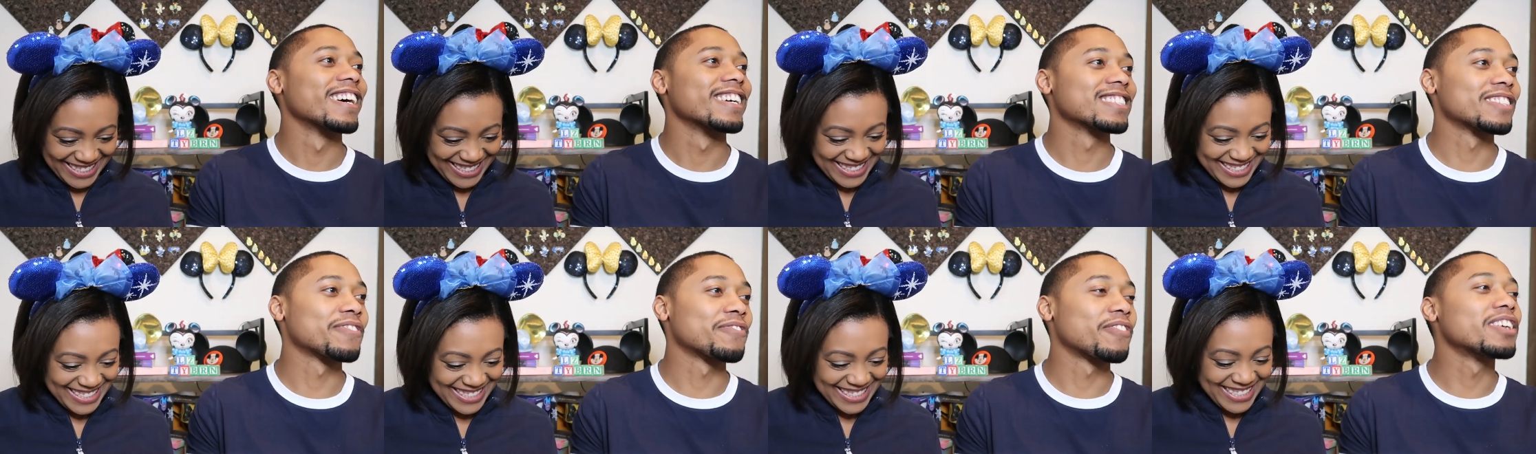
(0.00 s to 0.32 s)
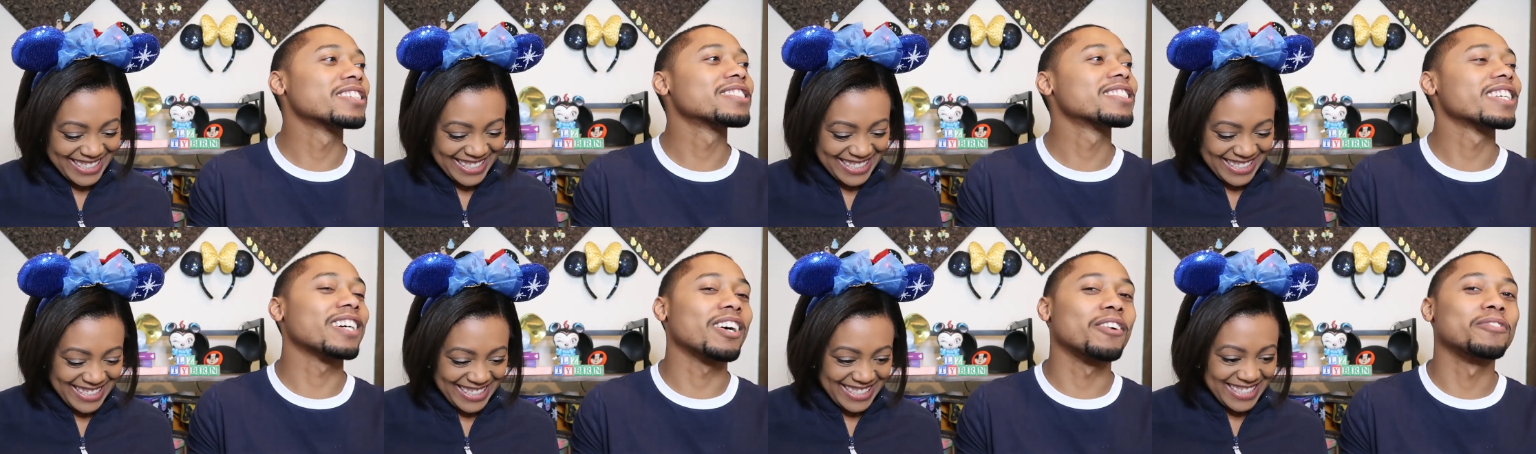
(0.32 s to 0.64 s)
Speaker 1: The first
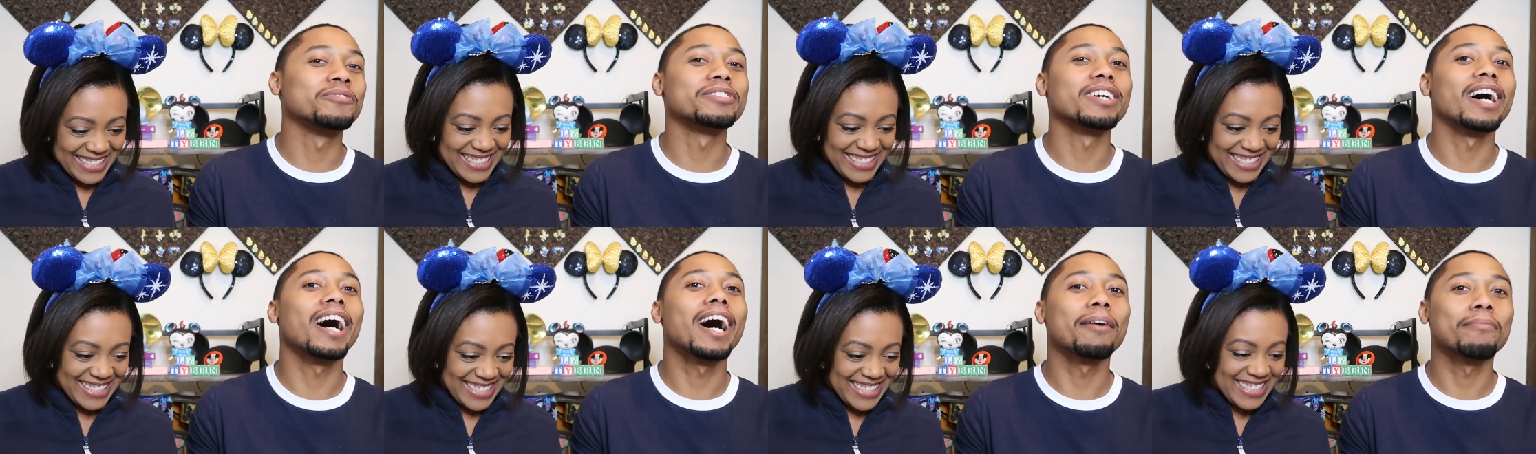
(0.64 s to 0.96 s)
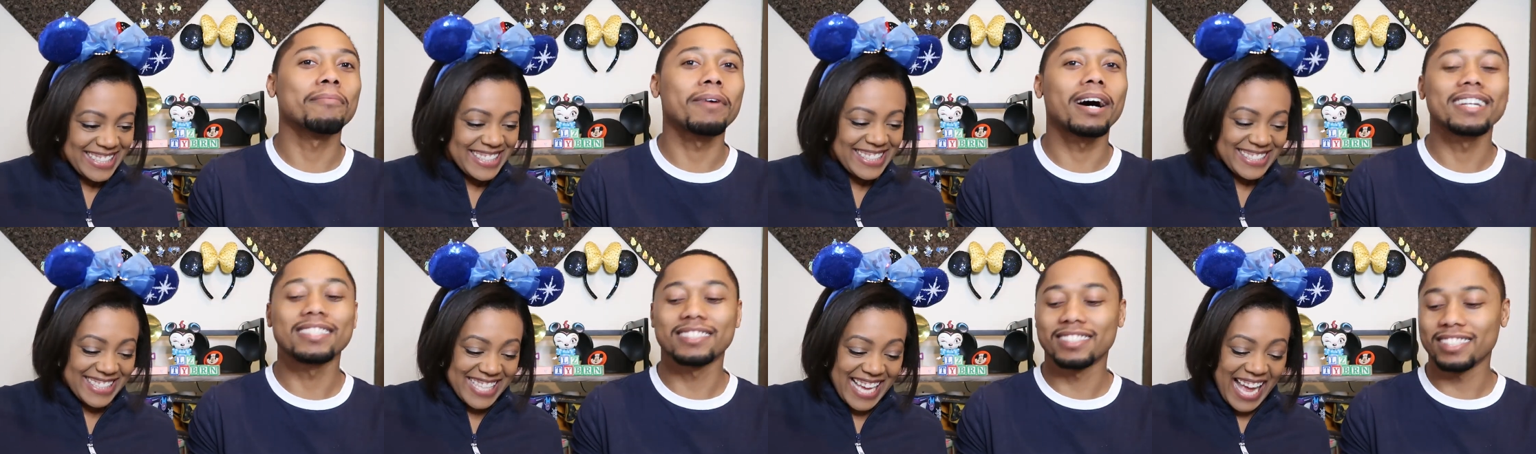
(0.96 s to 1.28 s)
thing on top
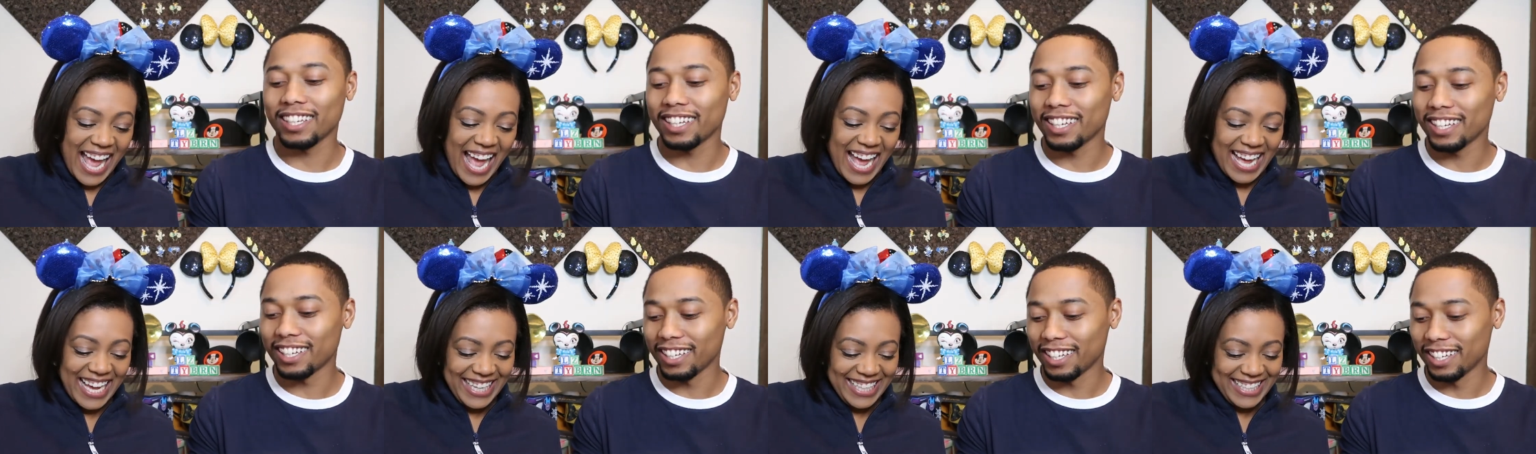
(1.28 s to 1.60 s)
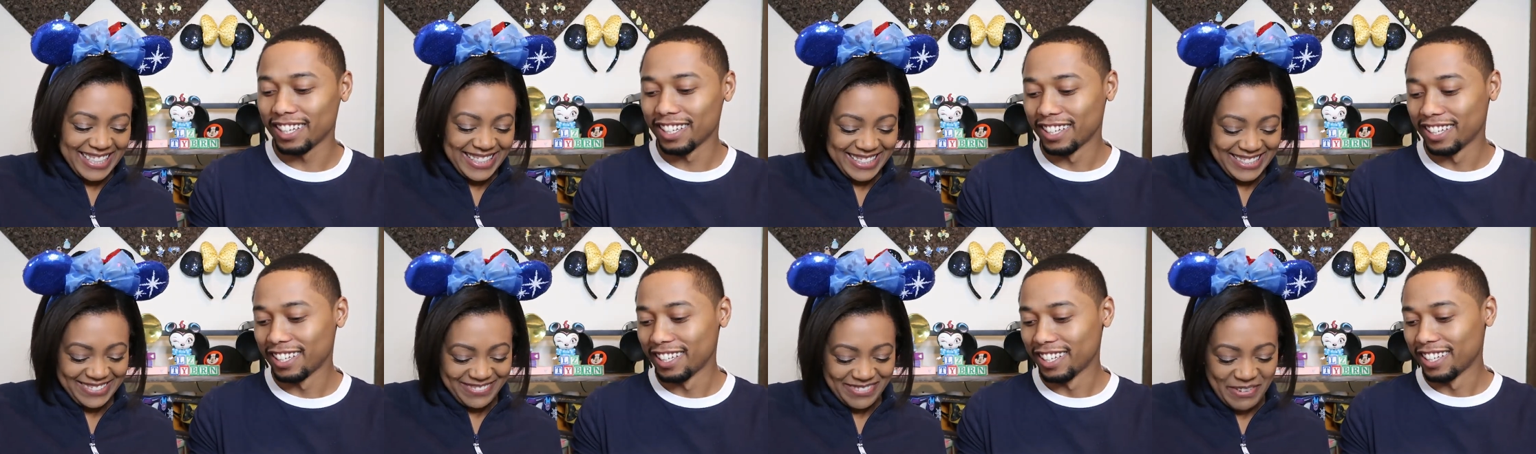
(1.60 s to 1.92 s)
Speaker 2: I
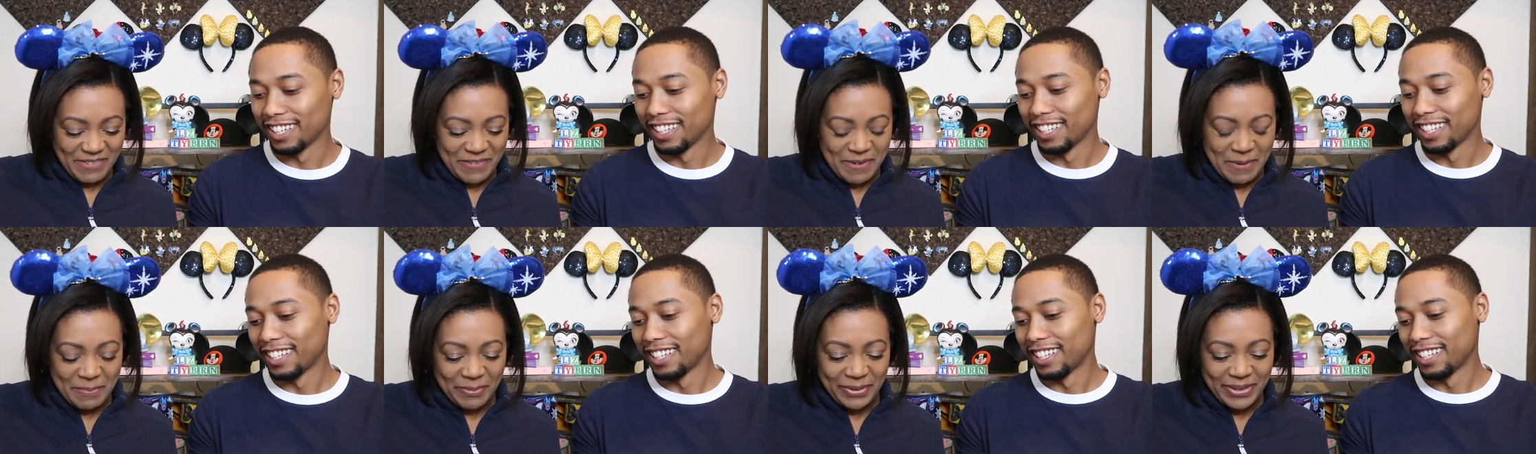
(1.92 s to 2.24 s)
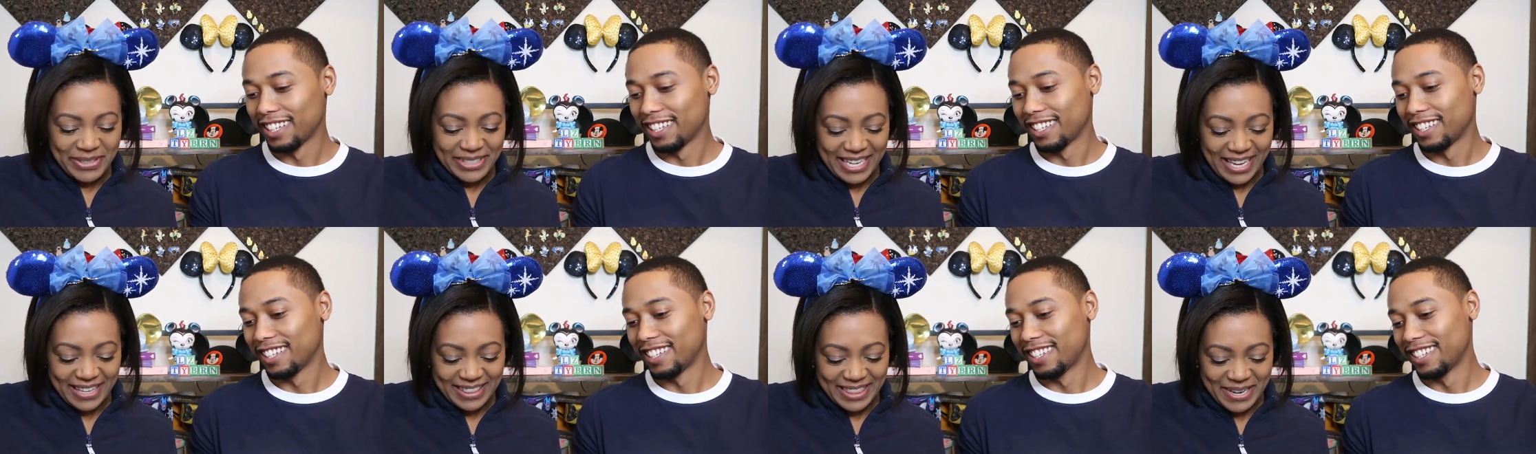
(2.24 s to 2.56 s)
see. When we pulled
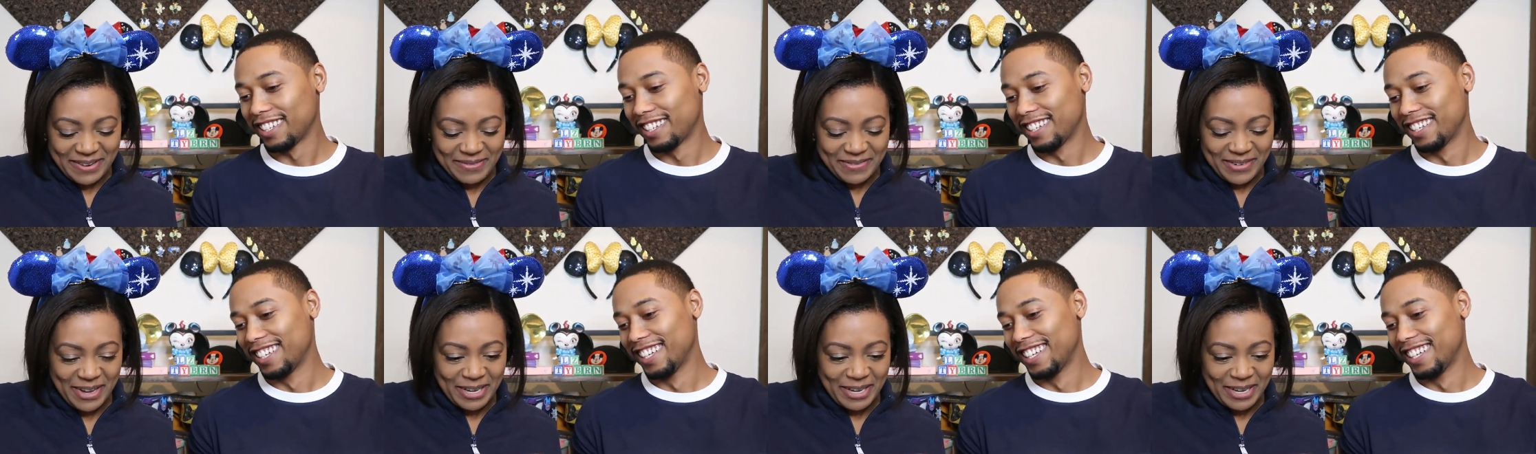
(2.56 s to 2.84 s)
out that